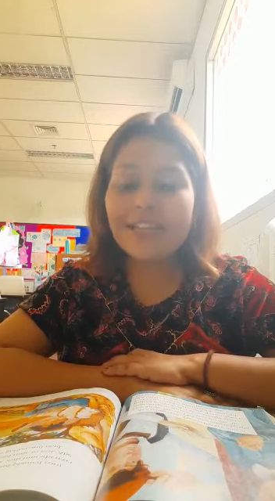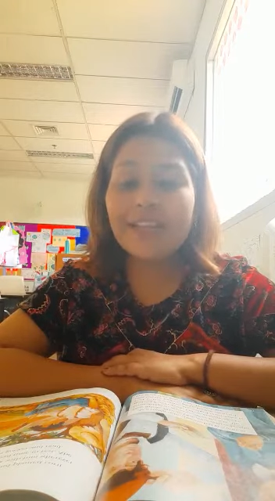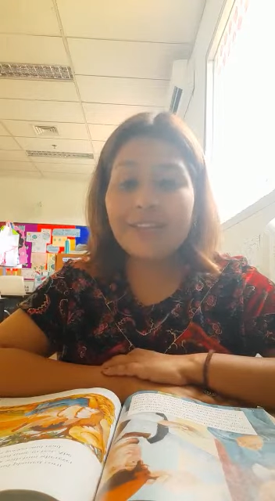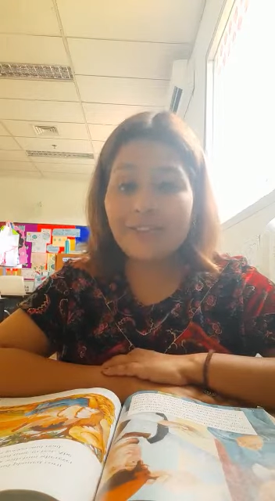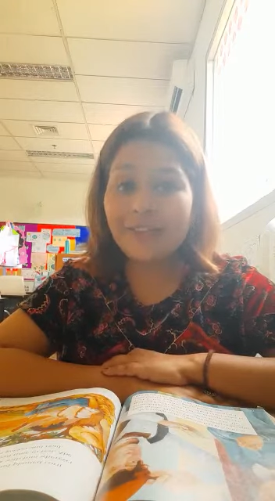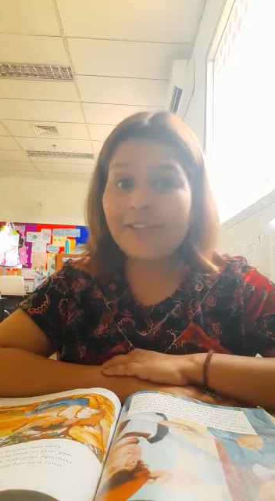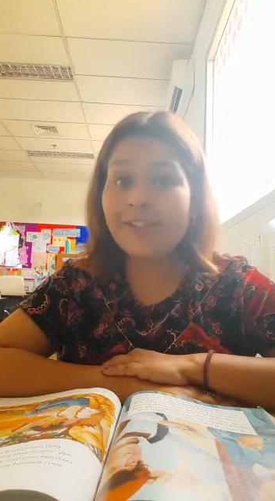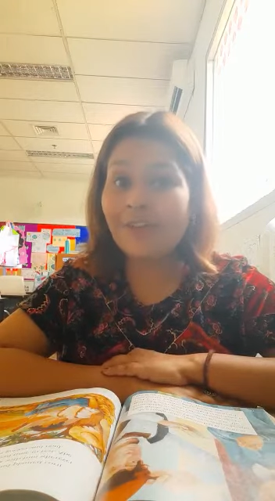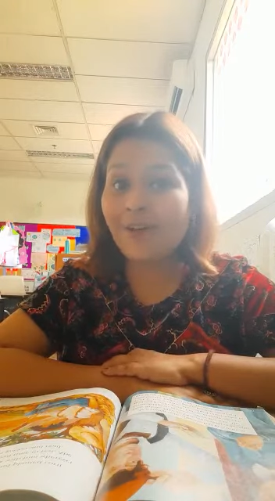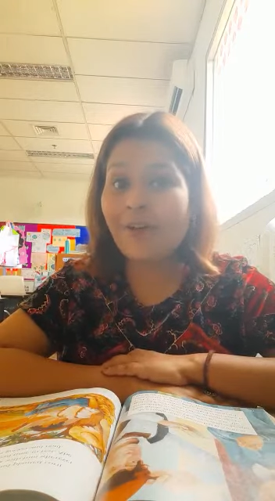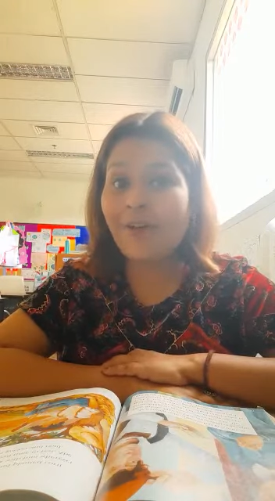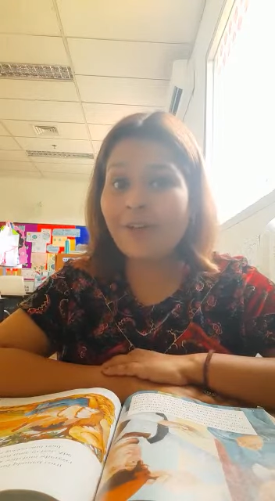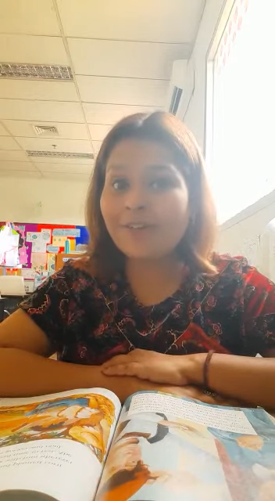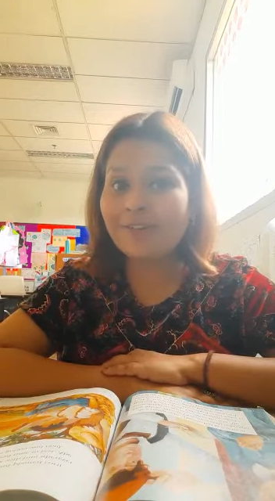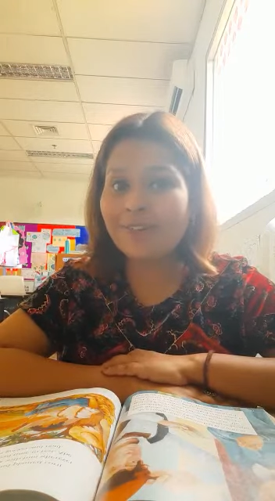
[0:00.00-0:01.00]
Later
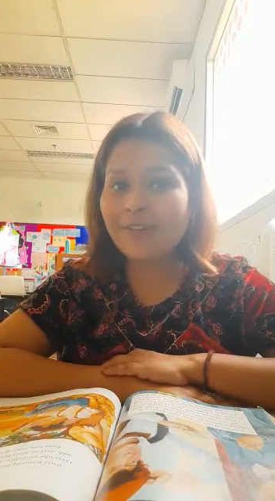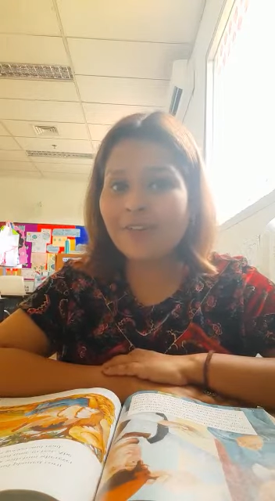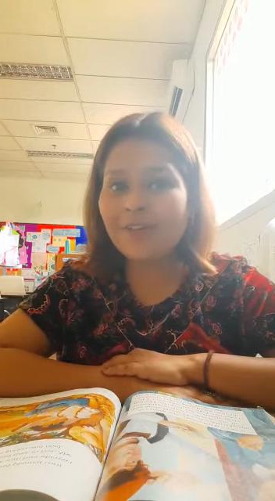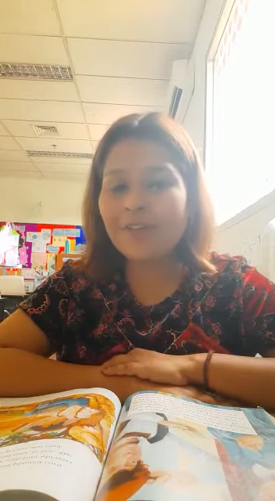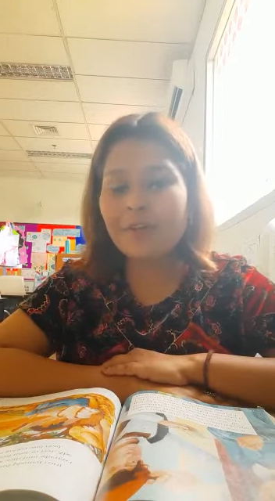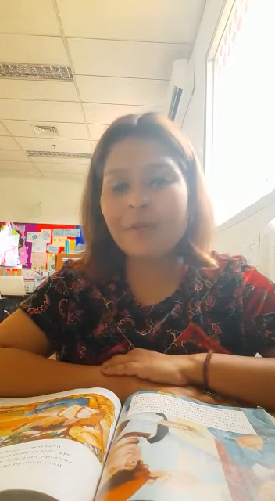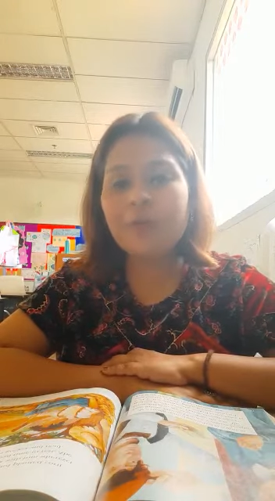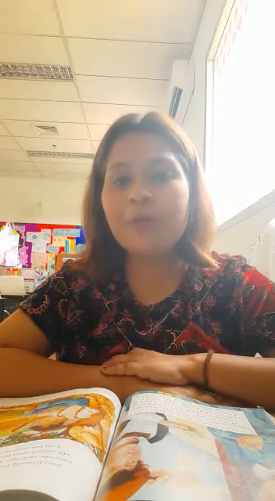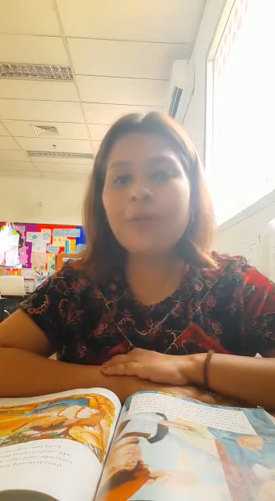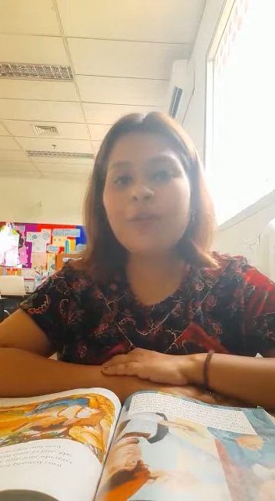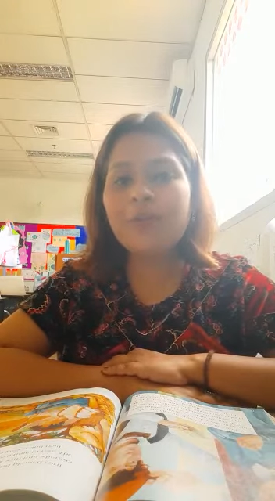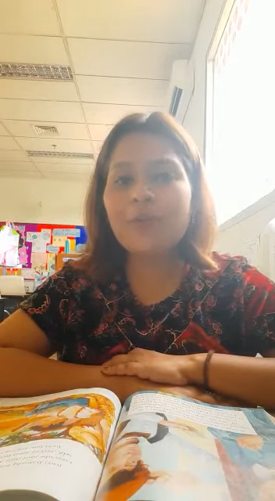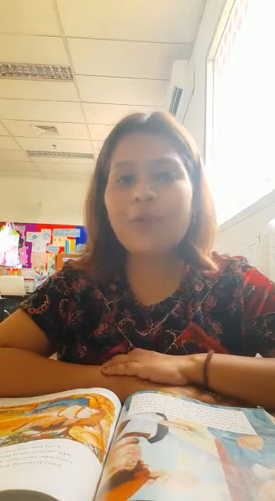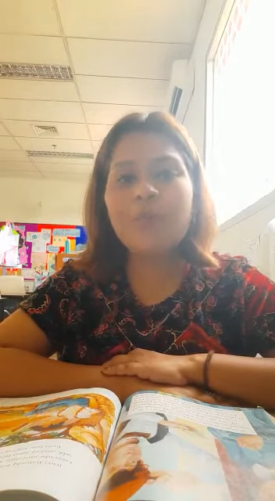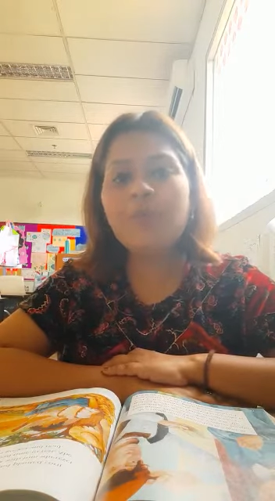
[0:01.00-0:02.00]
on, you will
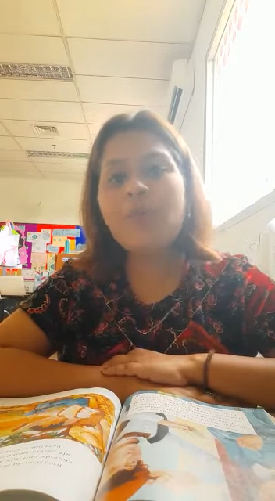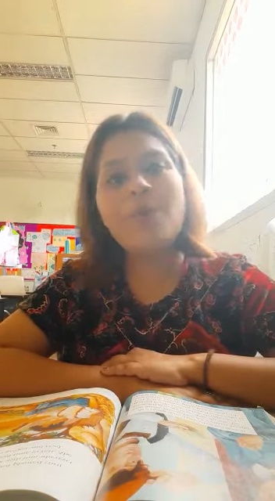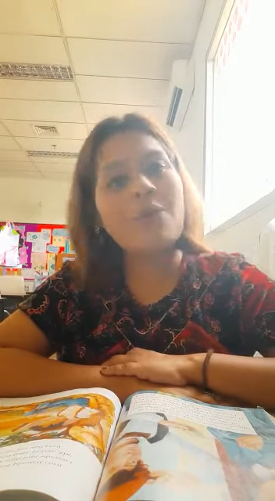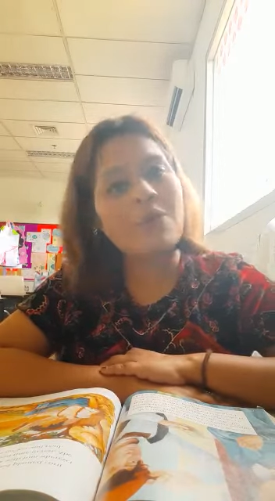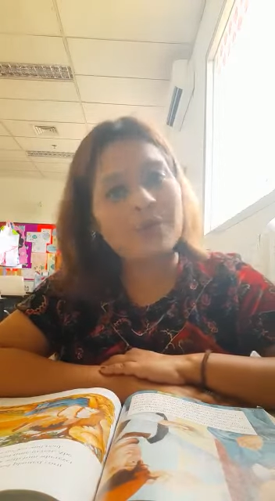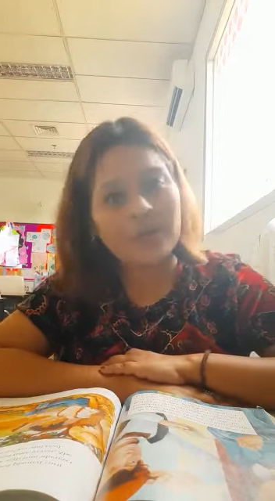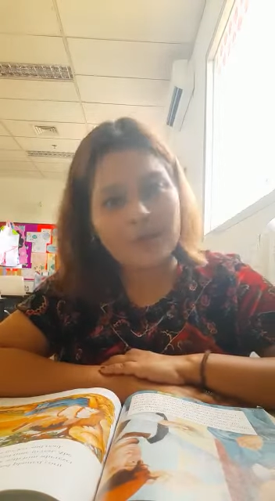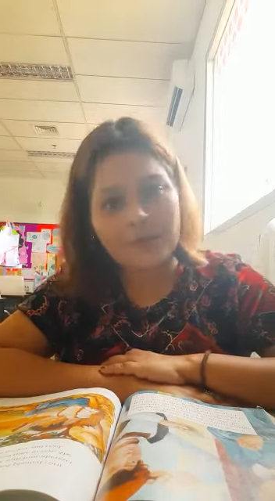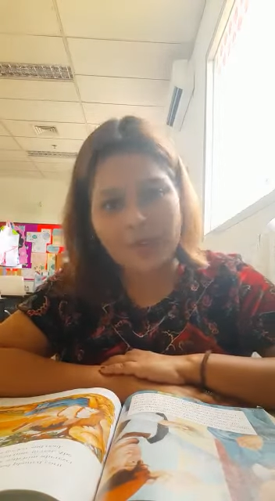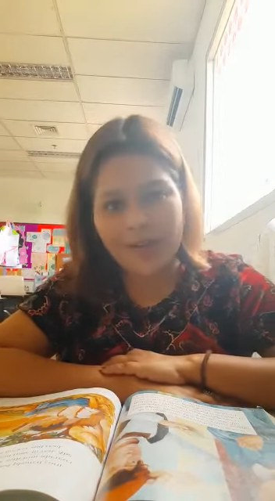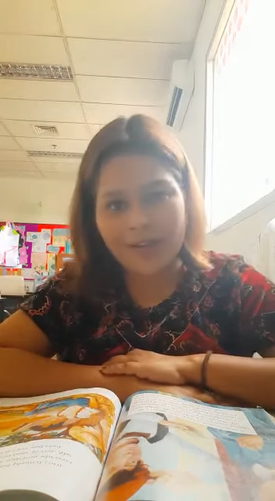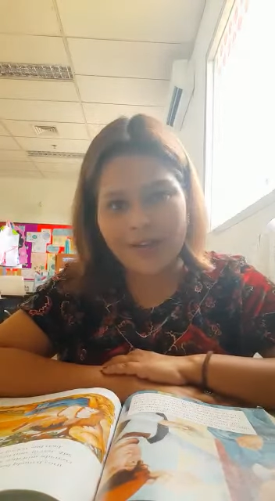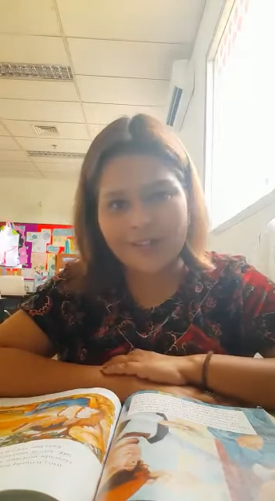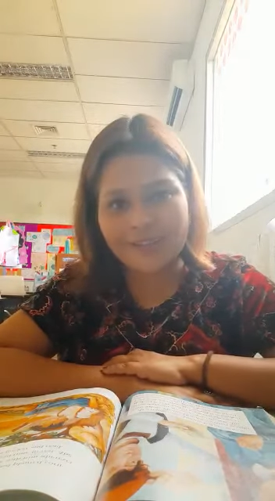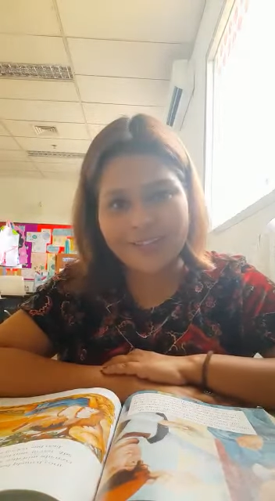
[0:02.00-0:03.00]
know more
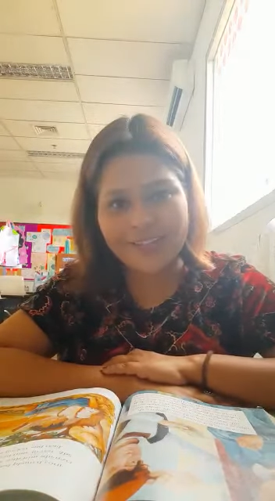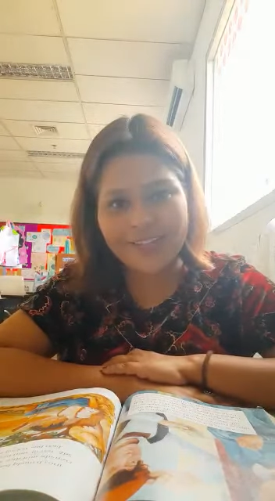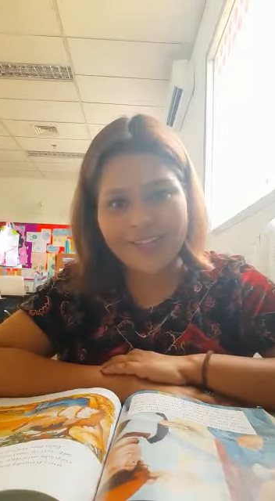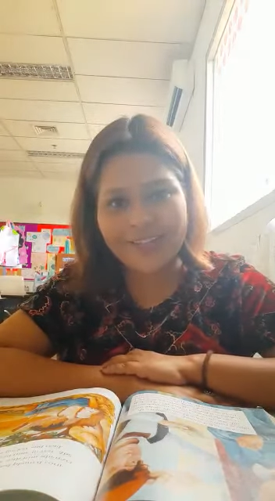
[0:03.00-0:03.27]
about